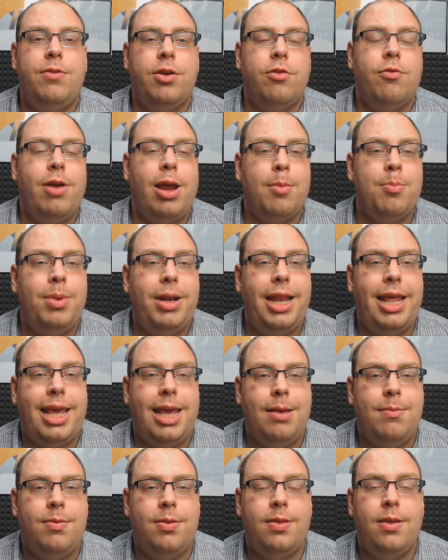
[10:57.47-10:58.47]
the correct
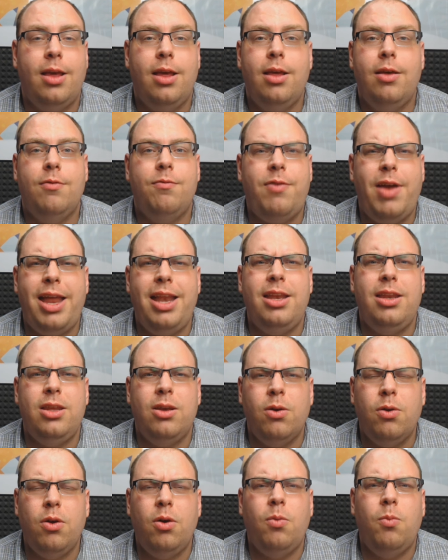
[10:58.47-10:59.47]
beliefs, then
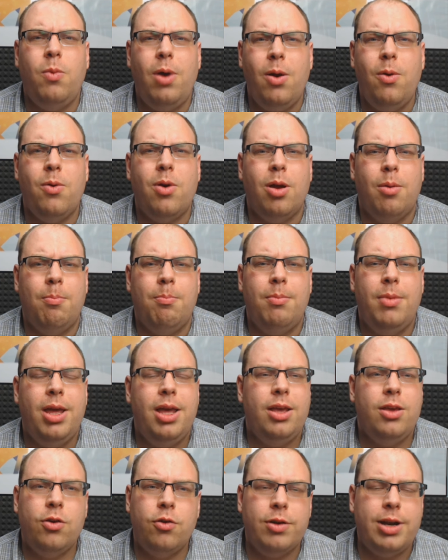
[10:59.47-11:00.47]
you're not welcome.
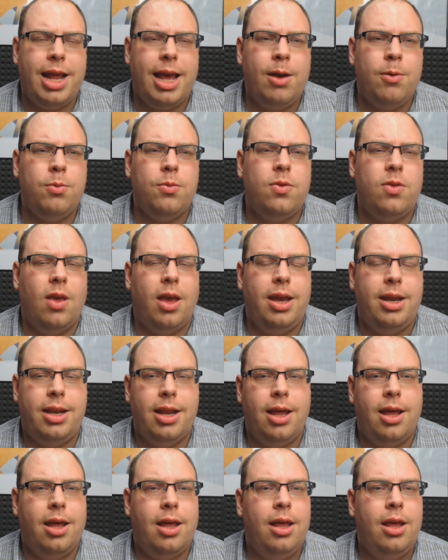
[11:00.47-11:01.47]
You're an
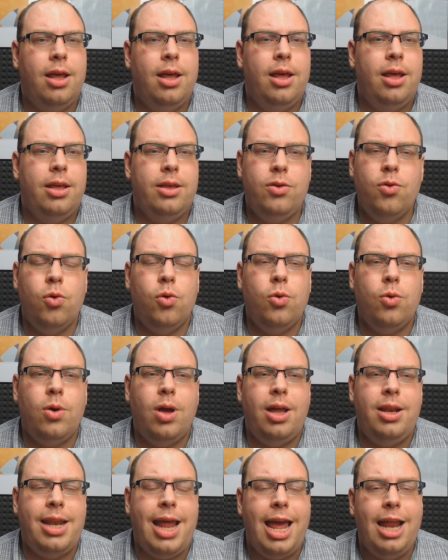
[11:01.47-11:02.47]
outsider. You're
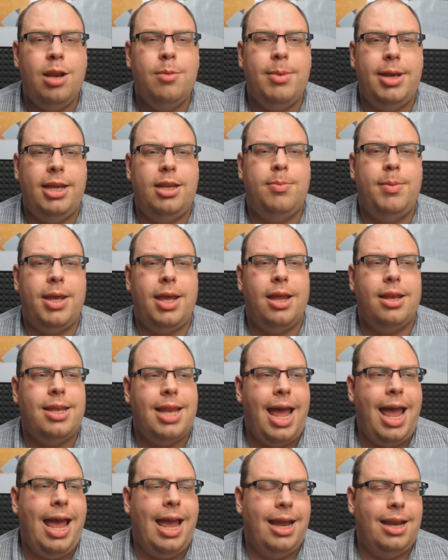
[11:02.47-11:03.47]
an enemy to be
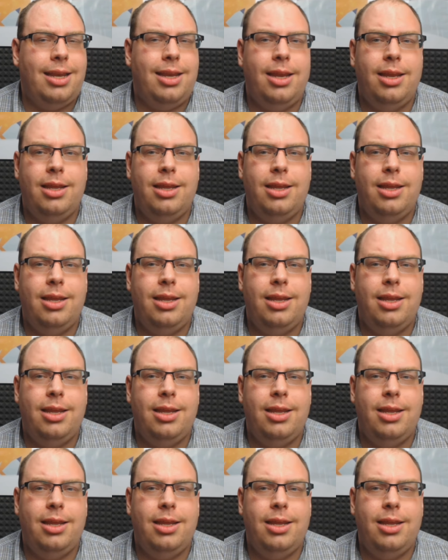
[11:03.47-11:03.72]
attacked.